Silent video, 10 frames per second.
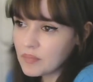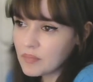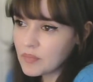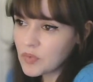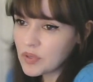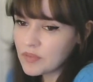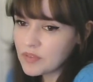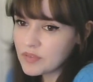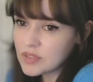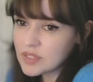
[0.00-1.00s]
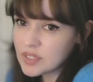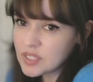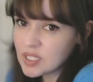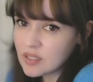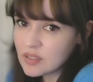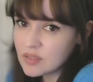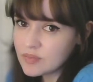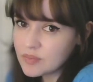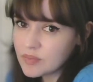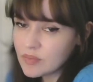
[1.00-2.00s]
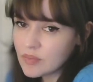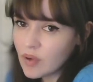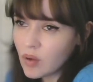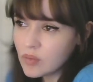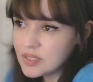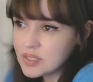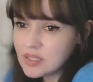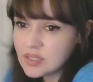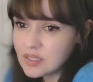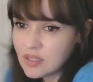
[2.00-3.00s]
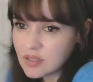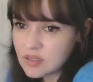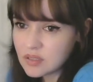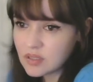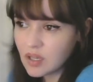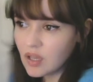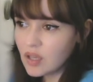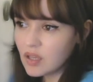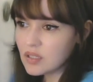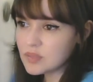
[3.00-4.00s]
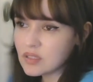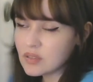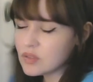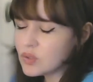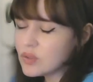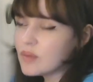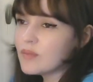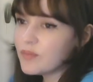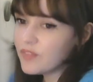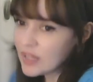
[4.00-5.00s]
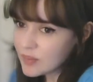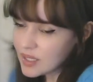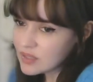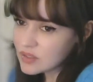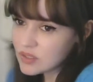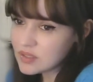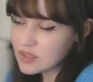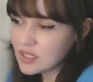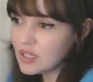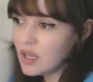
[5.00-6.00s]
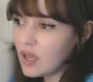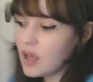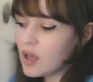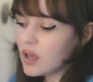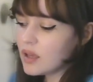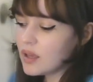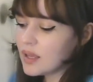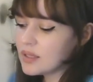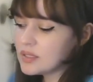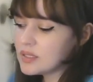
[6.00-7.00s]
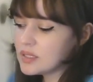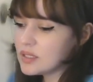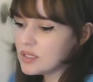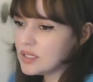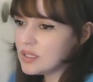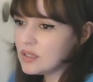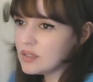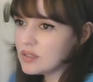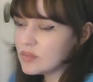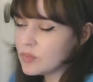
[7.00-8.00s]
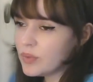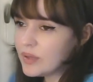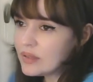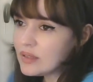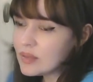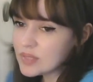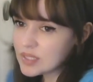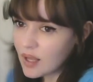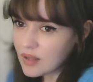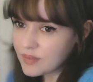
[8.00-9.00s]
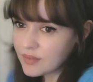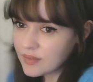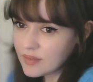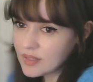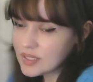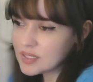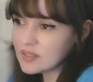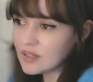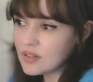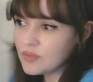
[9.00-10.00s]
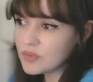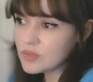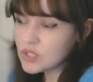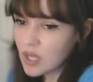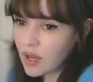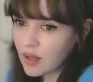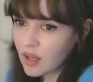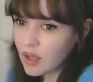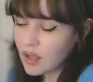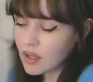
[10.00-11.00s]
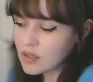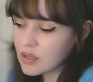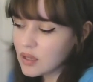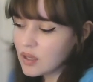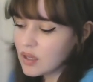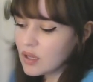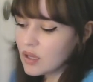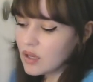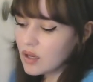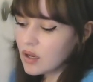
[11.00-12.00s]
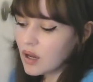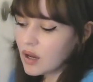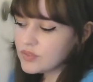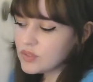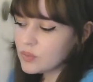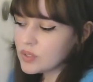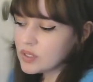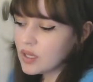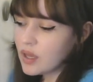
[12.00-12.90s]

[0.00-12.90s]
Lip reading: more than 56 years, almost 60 years. He's been to the film industry, and he built himself. He started from China, and after when he